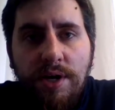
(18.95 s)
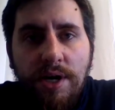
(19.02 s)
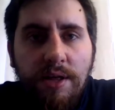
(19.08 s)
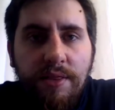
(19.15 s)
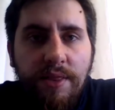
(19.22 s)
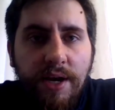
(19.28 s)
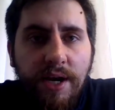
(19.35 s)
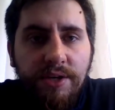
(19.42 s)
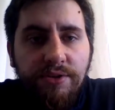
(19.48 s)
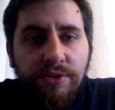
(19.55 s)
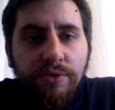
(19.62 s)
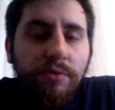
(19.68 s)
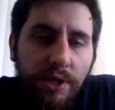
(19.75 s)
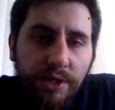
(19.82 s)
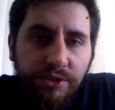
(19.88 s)
that I
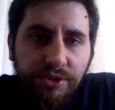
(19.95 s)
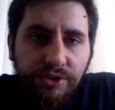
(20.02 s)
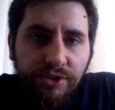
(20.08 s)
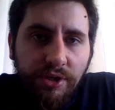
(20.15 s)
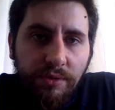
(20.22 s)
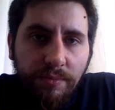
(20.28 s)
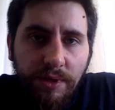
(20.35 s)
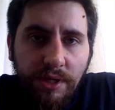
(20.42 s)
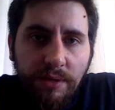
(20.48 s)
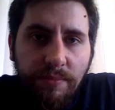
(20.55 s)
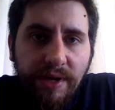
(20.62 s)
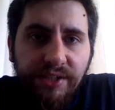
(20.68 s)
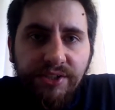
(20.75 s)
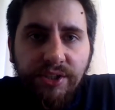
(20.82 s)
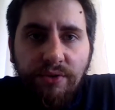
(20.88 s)
do, and it's just going to be a
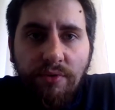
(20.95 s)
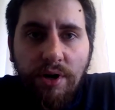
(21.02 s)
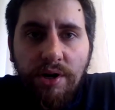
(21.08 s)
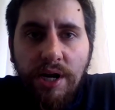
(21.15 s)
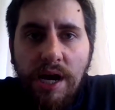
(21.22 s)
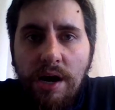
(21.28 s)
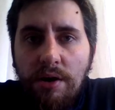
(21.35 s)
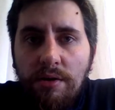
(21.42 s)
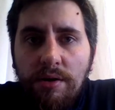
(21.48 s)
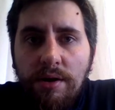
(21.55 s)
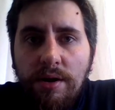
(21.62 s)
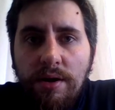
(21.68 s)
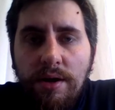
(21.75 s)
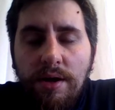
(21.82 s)
basic rundown